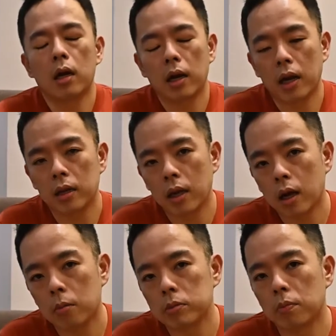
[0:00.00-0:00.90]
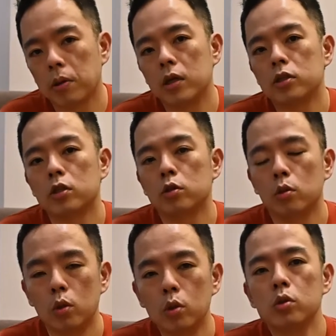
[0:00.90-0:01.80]
can help the patient to
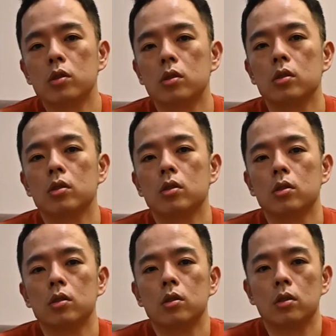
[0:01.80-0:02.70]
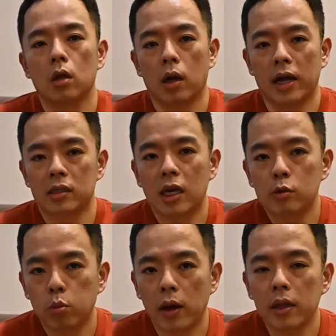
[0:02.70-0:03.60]
lose the excess
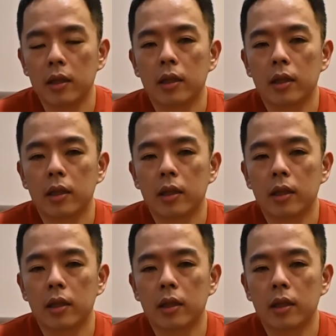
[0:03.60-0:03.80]
weight.